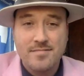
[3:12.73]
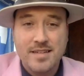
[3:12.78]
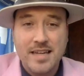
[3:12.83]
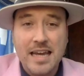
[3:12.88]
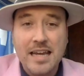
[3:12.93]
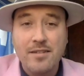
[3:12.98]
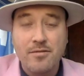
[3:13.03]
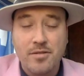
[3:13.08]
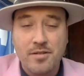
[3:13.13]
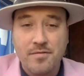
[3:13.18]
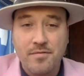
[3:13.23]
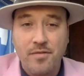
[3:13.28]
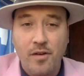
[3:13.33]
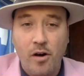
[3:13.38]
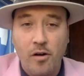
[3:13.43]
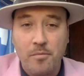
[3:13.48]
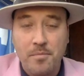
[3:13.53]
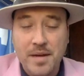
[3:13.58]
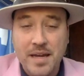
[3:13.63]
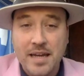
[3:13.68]
Keeneland
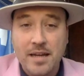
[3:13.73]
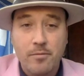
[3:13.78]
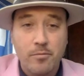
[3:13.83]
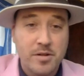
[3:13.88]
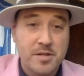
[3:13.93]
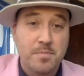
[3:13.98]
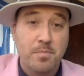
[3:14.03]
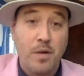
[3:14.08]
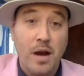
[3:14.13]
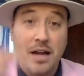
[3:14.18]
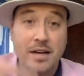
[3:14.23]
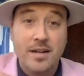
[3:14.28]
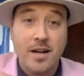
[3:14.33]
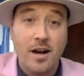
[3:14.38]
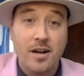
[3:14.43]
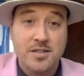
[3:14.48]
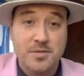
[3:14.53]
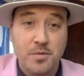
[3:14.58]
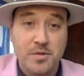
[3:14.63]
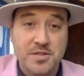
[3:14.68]
Fall Meet, which Brad
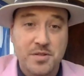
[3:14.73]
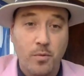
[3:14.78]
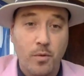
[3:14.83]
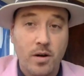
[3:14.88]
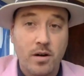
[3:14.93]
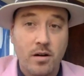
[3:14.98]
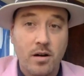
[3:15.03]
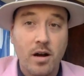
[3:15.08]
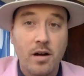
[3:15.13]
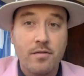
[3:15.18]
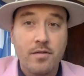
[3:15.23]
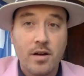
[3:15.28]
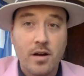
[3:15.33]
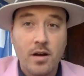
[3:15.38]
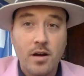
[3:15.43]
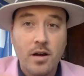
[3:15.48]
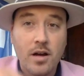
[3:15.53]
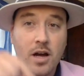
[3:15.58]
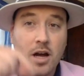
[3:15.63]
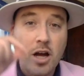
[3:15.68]
Cox was the winner of,
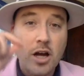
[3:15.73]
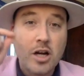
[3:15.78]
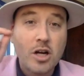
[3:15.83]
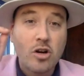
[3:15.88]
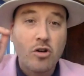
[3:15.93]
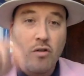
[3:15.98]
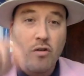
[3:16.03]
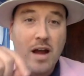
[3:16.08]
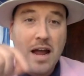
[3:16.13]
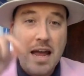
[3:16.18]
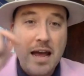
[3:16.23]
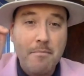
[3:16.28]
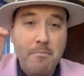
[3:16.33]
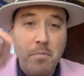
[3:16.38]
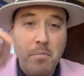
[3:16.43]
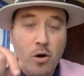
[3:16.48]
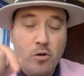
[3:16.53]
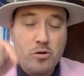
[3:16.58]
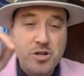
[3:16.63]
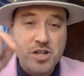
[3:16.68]
Graham
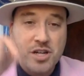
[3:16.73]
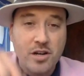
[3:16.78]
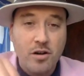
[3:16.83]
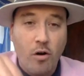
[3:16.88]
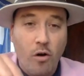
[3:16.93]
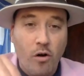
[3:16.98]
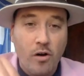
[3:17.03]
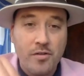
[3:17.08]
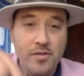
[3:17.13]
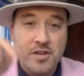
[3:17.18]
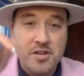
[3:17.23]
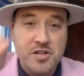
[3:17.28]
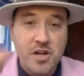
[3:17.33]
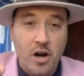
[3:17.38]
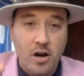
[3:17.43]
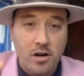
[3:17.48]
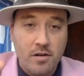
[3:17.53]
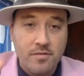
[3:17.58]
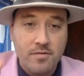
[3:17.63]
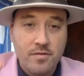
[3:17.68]
Motion on the
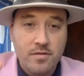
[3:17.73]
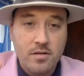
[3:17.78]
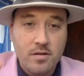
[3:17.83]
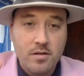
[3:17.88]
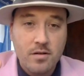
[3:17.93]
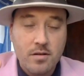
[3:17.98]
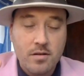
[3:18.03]
turf.